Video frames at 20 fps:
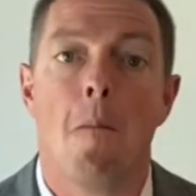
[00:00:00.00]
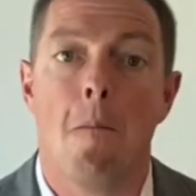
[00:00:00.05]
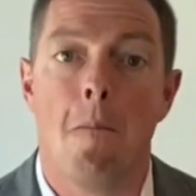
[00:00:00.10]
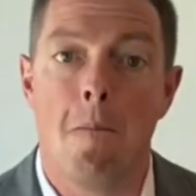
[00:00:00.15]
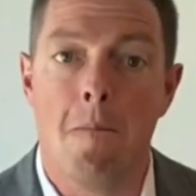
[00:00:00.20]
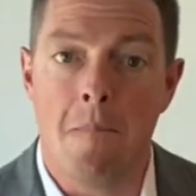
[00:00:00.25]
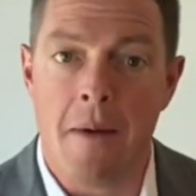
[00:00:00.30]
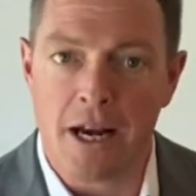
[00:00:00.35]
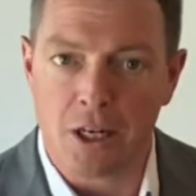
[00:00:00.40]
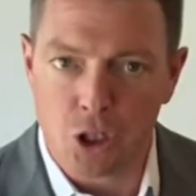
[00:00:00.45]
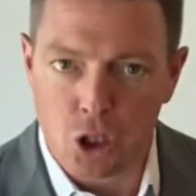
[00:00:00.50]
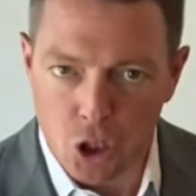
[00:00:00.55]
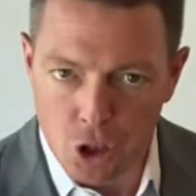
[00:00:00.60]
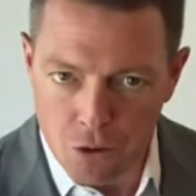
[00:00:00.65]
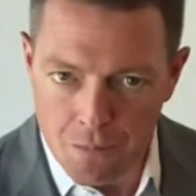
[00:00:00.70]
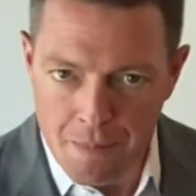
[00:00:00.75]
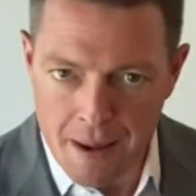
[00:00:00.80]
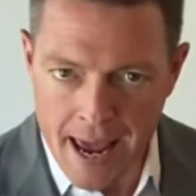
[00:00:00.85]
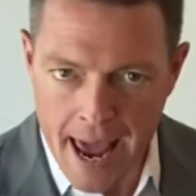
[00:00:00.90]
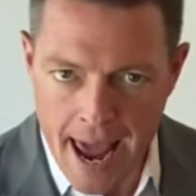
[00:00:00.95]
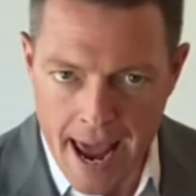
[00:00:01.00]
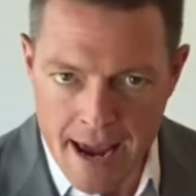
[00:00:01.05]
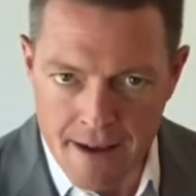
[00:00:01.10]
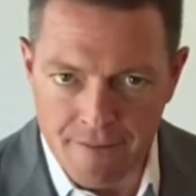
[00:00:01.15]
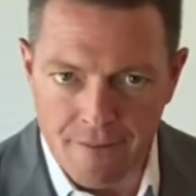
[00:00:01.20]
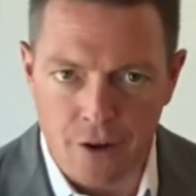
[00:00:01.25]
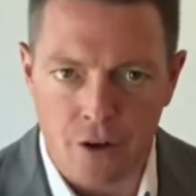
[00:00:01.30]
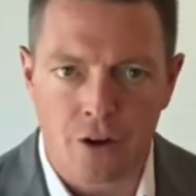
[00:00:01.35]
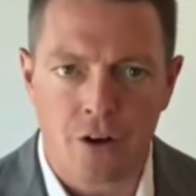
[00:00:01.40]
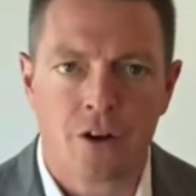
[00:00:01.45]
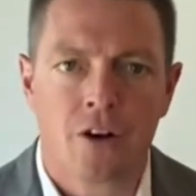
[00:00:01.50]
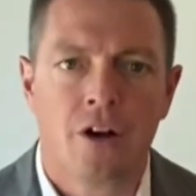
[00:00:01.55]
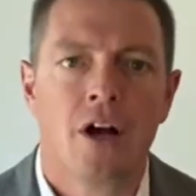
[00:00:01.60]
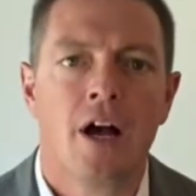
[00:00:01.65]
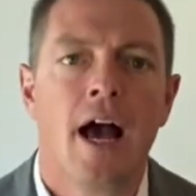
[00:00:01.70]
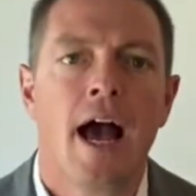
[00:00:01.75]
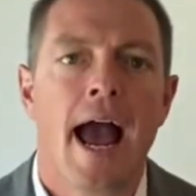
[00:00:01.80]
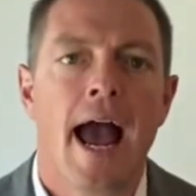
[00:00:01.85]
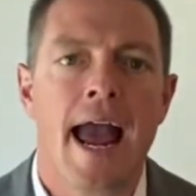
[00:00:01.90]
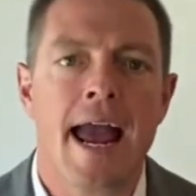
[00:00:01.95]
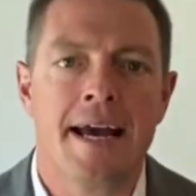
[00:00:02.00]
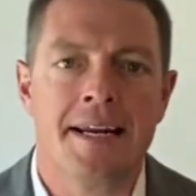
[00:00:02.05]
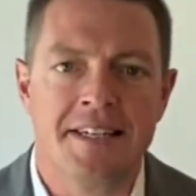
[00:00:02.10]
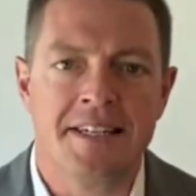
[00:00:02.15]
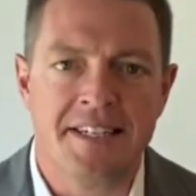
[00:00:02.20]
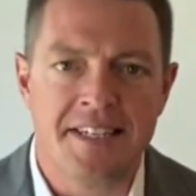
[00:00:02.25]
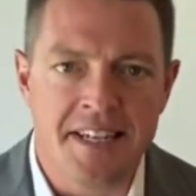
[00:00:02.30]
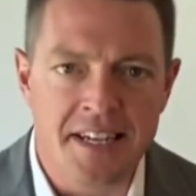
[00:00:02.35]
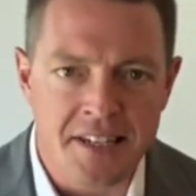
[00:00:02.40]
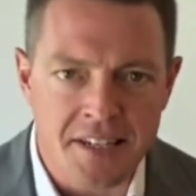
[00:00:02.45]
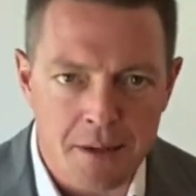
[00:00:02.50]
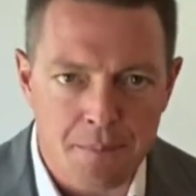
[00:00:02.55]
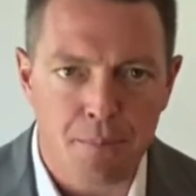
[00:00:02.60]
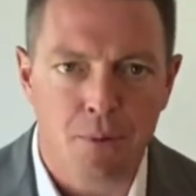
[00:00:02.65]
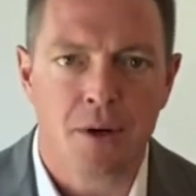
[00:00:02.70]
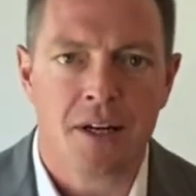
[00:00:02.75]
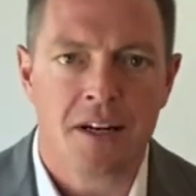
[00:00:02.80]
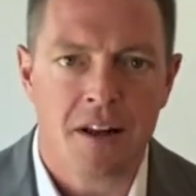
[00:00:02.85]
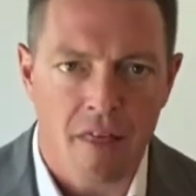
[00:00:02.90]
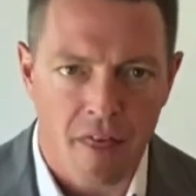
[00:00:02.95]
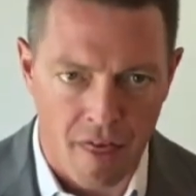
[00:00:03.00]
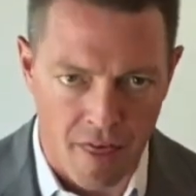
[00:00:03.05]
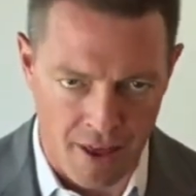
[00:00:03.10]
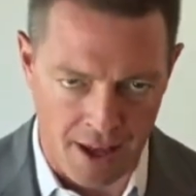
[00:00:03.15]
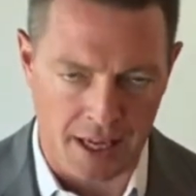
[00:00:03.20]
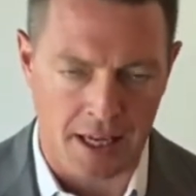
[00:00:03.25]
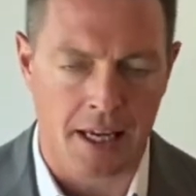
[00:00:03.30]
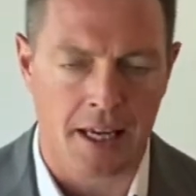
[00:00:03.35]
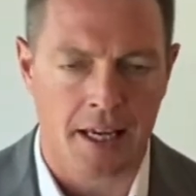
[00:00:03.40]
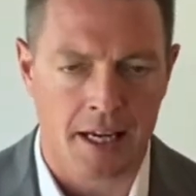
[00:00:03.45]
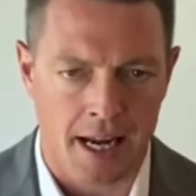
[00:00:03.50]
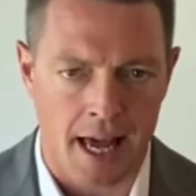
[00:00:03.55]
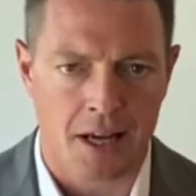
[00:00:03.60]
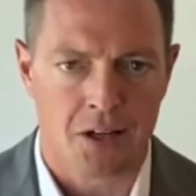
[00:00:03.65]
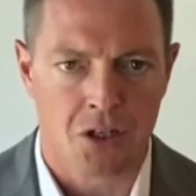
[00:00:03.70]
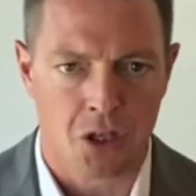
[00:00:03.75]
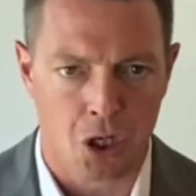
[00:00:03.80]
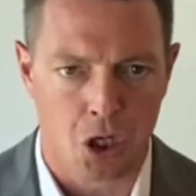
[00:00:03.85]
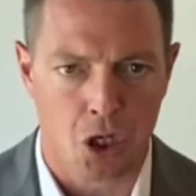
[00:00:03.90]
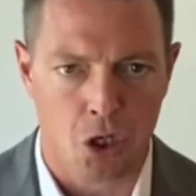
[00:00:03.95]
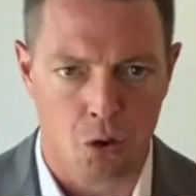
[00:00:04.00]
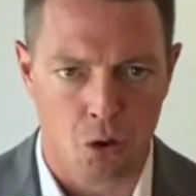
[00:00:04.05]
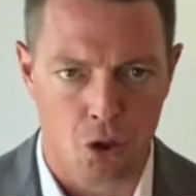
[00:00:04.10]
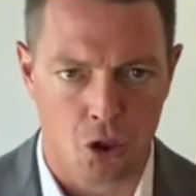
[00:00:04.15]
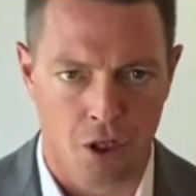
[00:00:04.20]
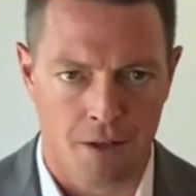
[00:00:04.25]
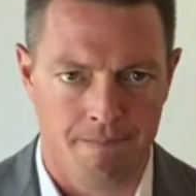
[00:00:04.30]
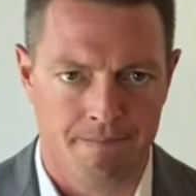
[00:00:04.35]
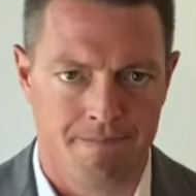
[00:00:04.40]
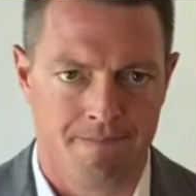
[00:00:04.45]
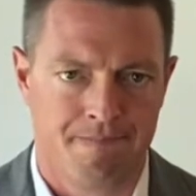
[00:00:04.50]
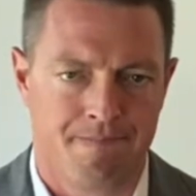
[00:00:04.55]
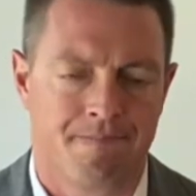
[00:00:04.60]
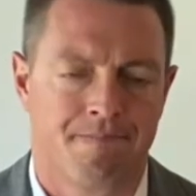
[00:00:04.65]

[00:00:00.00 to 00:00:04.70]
measured behavior, and disciplined thinking and execution.